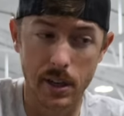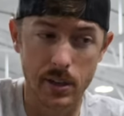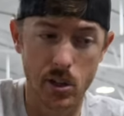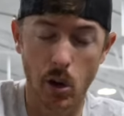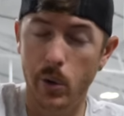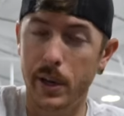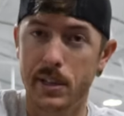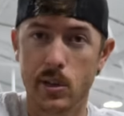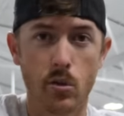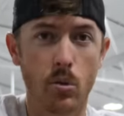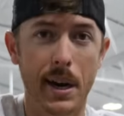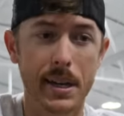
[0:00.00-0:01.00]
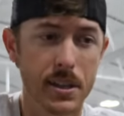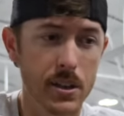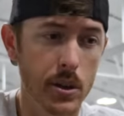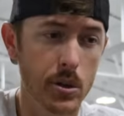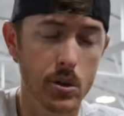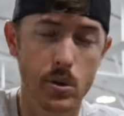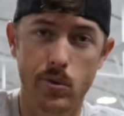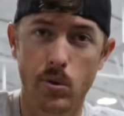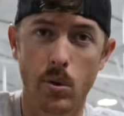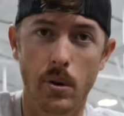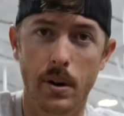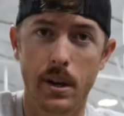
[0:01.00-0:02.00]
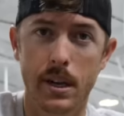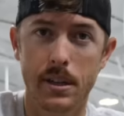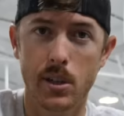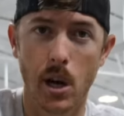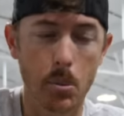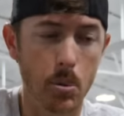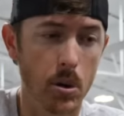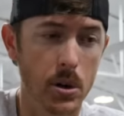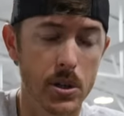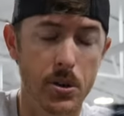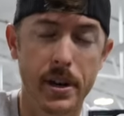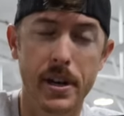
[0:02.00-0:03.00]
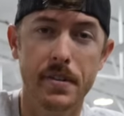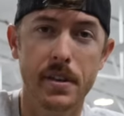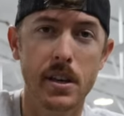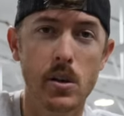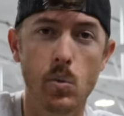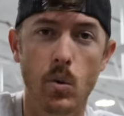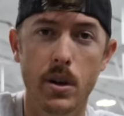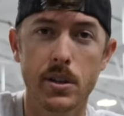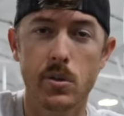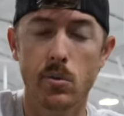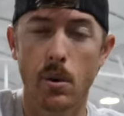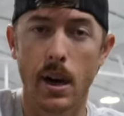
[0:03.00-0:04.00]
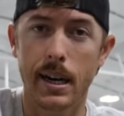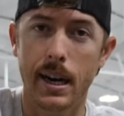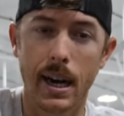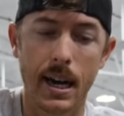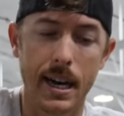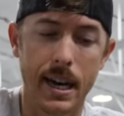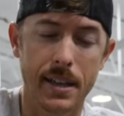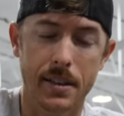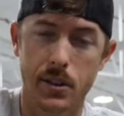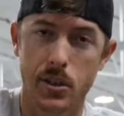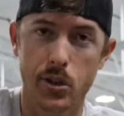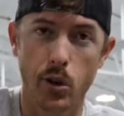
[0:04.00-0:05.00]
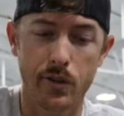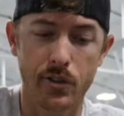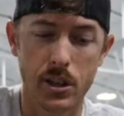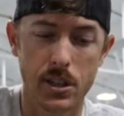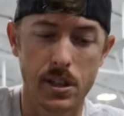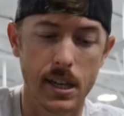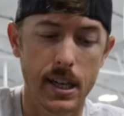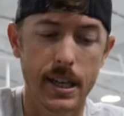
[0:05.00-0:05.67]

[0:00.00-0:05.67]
so it's great to use for uh, top waters or anything you want to ride high at the surface.